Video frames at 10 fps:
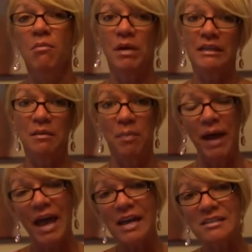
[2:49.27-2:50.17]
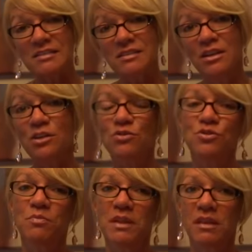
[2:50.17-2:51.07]
But in the past, used
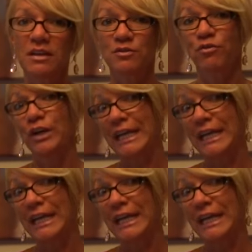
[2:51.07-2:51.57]
to be things for